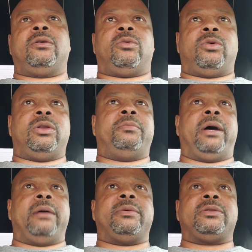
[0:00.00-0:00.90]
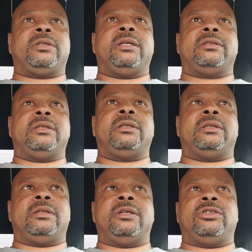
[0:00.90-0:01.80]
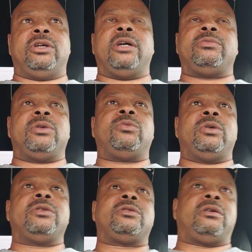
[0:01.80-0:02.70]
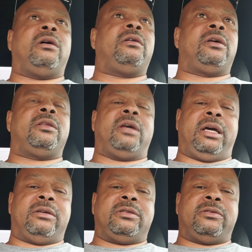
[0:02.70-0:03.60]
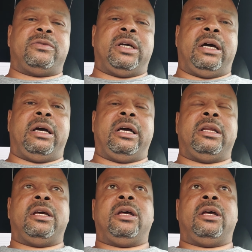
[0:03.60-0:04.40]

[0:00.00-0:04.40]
where the Bible says that the judgment will start in the house of God.